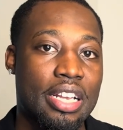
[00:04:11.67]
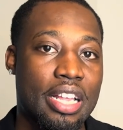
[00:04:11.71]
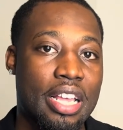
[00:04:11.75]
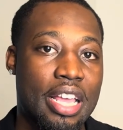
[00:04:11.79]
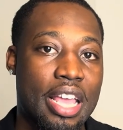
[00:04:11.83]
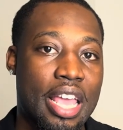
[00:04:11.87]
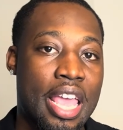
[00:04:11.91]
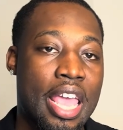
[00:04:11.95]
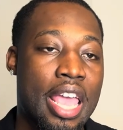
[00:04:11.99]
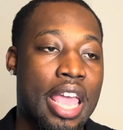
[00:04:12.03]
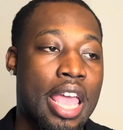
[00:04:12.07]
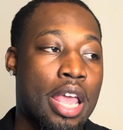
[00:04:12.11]

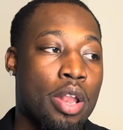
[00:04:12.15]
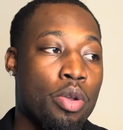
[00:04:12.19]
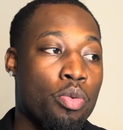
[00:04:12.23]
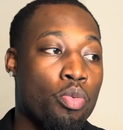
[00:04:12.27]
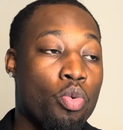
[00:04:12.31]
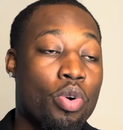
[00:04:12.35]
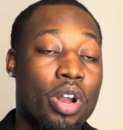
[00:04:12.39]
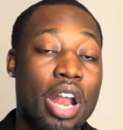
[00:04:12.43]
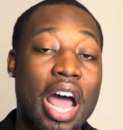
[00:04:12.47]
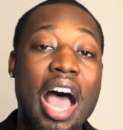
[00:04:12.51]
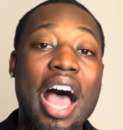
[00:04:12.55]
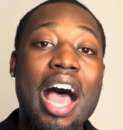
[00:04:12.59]
And
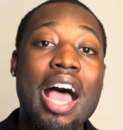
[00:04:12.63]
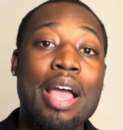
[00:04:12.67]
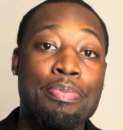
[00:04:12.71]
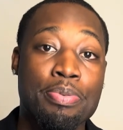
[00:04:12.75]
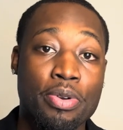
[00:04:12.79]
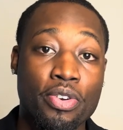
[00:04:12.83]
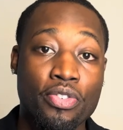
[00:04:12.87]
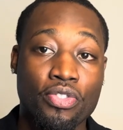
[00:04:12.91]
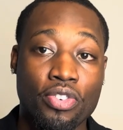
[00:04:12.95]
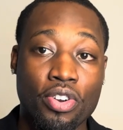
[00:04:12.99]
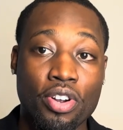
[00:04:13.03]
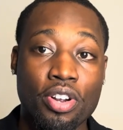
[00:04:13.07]
what I
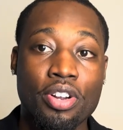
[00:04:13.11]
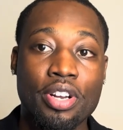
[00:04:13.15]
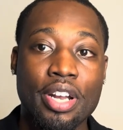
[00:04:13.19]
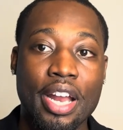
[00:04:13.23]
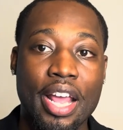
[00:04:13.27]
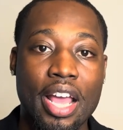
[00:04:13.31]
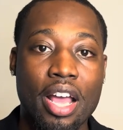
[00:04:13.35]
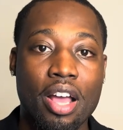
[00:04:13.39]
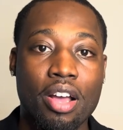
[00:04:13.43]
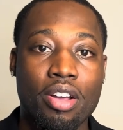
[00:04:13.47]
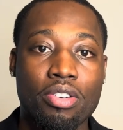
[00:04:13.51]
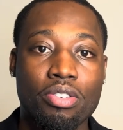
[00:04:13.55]
prefer
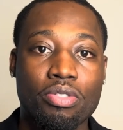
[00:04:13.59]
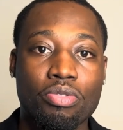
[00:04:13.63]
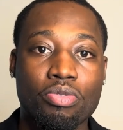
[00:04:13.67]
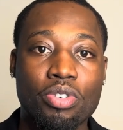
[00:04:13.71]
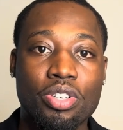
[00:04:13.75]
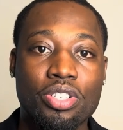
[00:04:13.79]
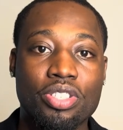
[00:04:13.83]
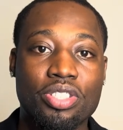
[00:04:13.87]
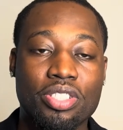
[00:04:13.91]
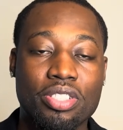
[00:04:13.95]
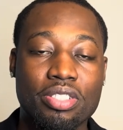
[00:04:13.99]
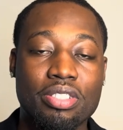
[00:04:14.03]
now,
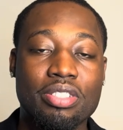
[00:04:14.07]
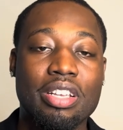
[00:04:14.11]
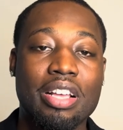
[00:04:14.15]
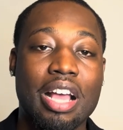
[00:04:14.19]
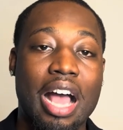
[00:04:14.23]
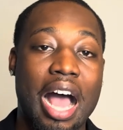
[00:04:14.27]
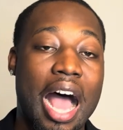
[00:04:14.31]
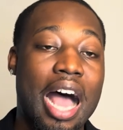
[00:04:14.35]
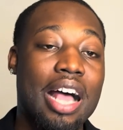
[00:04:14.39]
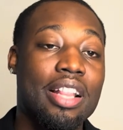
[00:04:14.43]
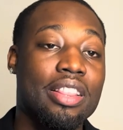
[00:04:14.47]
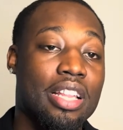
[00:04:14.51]
which
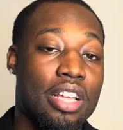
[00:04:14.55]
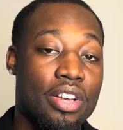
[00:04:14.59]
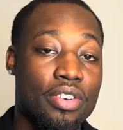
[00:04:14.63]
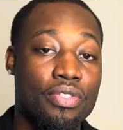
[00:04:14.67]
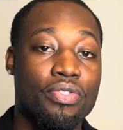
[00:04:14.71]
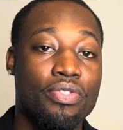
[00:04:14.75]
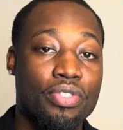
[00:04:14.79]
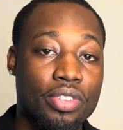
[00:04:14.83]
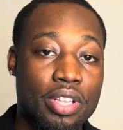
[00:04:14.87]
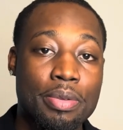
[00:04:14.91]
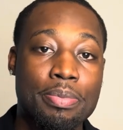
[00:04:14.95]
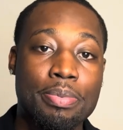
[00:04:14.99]
I love
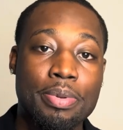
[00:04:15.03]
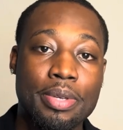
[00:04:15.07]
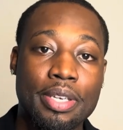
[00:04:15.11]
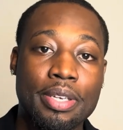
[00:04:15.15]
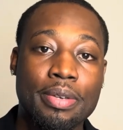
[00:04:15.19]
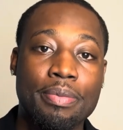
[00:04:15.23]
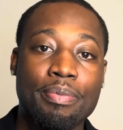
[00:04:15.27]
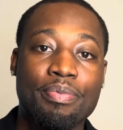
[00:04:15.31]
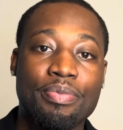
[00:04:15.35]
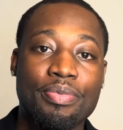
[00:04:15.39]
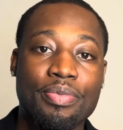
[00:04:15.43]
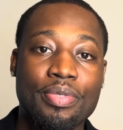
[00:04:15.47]

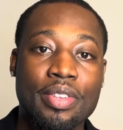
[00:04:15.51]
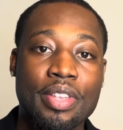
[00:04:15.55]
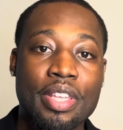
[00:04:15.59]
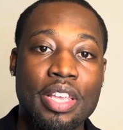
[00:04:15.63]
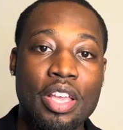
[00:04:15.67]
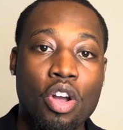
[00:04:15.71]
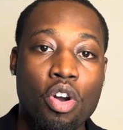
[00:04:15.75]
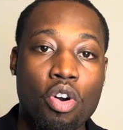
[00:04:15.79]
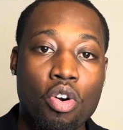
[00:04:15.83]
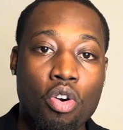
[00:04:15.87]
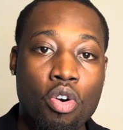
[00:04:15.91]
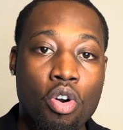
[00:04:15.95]
flipping
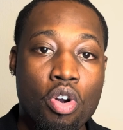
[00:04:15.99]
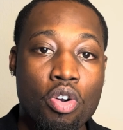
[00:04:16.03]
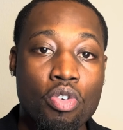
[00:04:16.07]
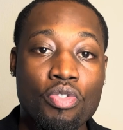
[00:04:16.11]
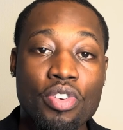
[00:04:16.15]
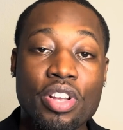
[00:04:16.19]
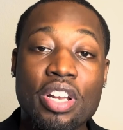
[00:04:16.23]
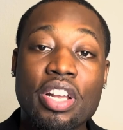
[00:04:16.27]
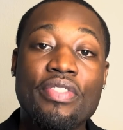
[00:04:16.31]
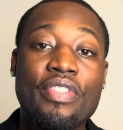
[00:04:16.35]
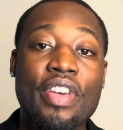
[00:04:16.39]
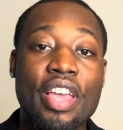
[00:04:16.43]
or
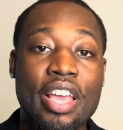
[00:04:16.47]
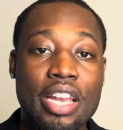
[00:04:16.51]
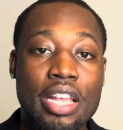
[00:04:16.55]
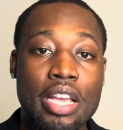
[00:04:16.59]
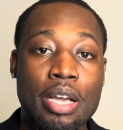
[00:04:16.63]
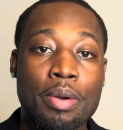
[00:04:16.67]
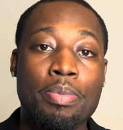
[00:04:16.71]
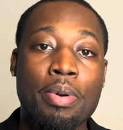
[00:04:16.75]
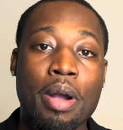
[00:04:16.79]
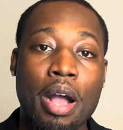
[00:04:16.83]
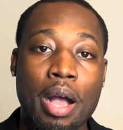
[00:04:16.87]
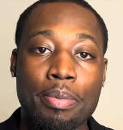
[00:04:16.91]
renovating a
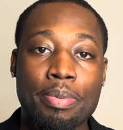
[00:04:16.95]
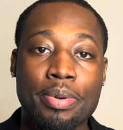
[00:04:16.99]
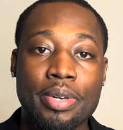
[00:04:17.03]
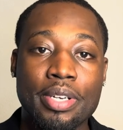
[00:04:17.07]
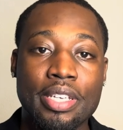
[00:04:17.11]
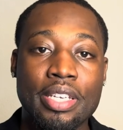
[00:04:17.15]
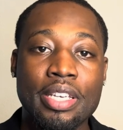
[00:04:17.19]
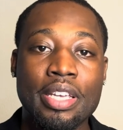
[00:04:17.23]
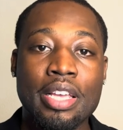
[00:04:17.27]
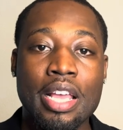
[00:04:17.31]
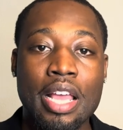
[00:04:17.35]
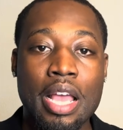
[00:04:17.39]

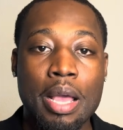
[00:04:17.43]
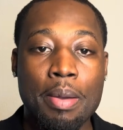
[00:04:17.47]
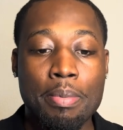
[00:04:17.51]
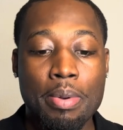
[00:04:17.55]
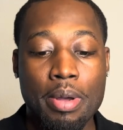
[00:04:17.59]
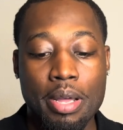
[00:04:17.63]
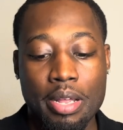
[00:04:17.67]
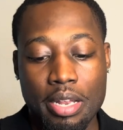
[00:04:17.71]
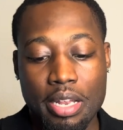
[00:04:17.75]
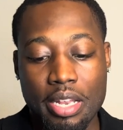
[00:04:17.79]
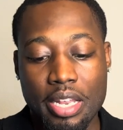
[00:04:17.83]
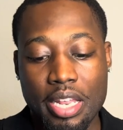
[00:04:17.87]
property,
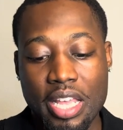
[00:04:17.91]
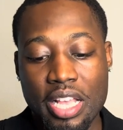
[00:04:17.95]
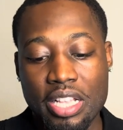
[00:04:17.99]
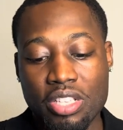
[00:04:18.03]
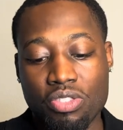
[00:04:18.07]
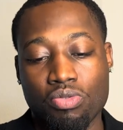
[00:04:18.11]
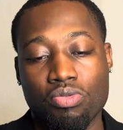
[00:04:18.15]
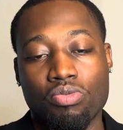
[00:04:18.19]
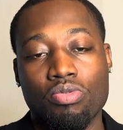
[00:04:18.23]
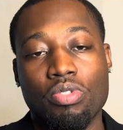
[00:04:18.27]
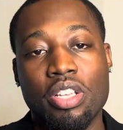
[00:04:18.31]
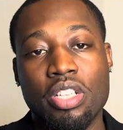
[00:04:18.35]
but
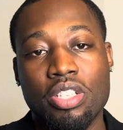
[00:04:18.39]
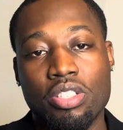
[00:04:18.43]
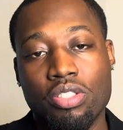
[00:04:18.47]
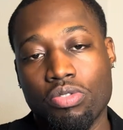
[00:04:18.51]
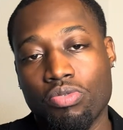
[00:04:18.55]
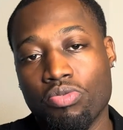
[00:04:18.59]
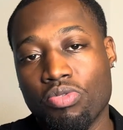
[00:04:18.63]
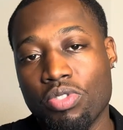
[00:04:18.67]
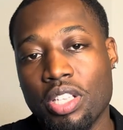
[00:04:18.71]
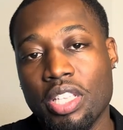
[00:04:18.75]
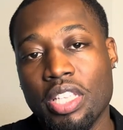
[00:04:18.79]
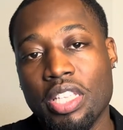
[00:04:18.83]
it's
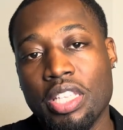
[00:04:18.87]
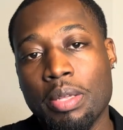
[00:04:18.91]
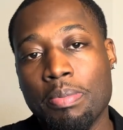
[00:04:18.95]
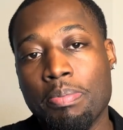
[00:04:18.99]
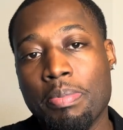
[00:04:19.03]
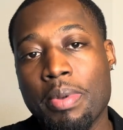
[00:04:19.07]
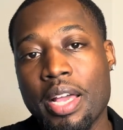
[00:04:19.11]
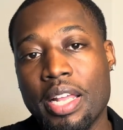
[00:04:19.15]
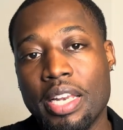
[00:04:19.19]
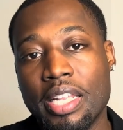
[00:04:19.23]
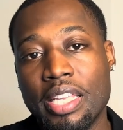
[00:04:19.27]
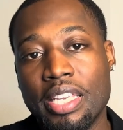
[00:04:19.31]
really the
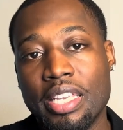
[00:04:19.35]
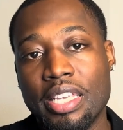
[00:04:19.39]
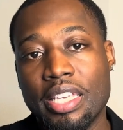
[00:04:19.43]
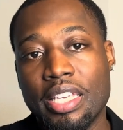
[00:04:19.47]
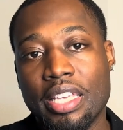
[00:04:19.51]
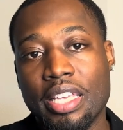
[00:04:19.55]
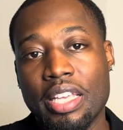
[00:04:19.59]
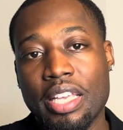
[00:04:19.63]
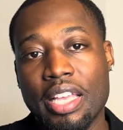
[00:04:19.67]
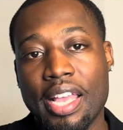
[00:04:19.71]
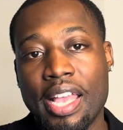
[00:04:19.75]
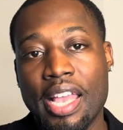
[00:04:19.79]
money
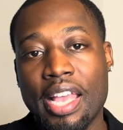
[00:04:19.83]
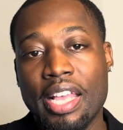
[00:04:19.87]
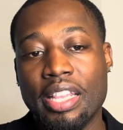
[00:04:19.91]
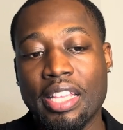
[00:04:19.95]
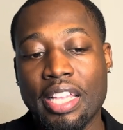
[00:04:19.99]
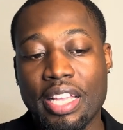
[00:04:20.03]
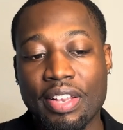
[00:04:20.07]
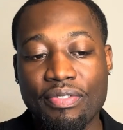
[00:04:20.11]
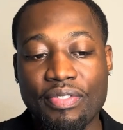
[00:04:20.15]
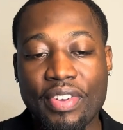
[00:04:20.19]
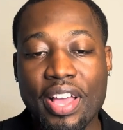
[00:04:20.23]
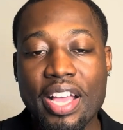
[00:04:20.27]
and the
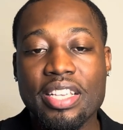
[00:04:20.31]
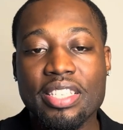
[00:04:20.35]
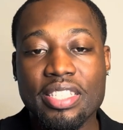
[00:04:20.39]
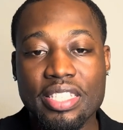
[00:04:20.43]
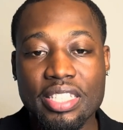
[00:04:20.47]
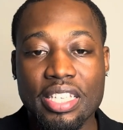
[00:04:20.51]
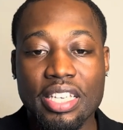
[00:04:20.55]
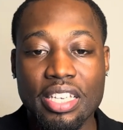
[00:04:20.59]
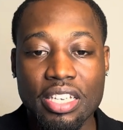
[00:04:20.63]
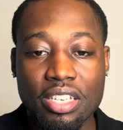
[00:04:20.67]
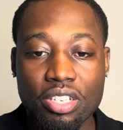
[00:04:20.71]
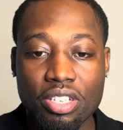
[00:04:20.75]

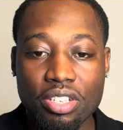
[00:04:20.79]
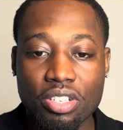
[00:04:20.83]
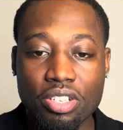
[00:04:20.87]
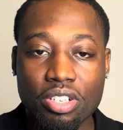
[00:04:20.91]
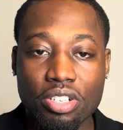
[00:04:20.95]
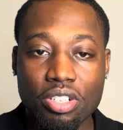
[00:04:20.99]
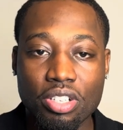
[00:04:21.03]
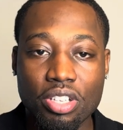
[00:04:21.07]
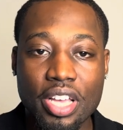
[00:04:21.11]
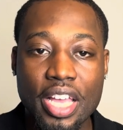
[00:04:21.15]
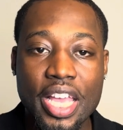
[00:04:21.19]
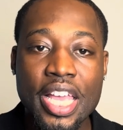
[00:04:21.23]
investing
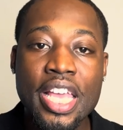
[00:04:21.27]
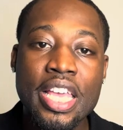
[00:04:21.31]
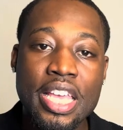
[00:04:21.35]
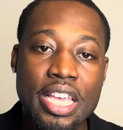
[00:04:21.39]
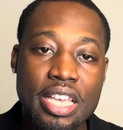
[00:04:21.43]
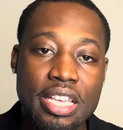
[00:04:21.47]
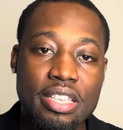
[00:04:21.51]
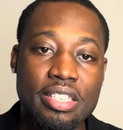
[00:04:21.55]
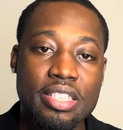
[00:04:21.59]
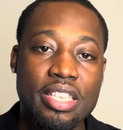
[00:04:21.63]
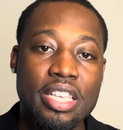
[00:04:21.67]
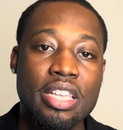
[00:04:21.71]

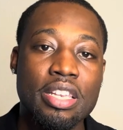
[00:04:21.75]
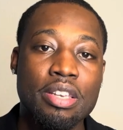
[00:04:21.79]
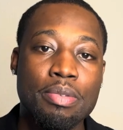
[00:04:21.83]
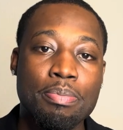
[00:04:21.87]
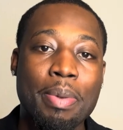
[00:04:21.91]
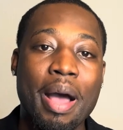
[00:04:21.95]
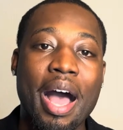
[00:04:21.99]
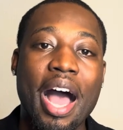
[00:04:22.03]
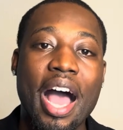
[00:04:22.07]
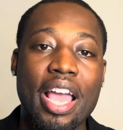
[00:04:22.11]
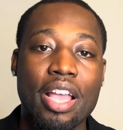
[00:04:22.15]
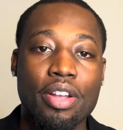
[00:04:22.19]
is in
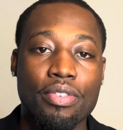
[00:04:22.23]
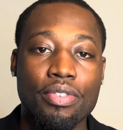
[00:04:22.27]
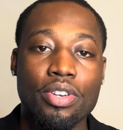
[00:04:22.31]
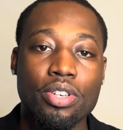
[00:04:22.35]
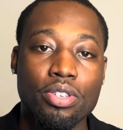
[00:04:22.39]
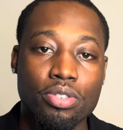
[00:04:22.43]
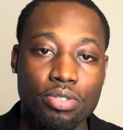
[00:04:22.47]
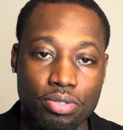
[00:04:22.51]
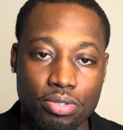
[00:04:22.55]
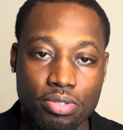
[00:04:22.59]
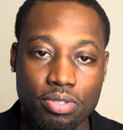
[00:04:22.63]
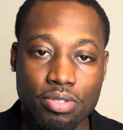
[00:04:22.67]
buying
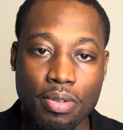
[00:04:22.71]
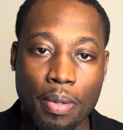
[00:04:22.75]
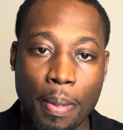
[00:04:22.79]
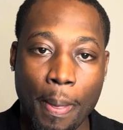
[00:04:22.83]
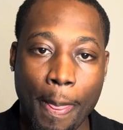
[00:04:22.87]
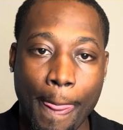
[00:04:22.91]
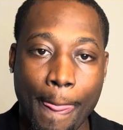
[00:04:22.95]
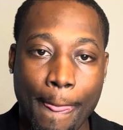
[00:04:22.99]
rentals.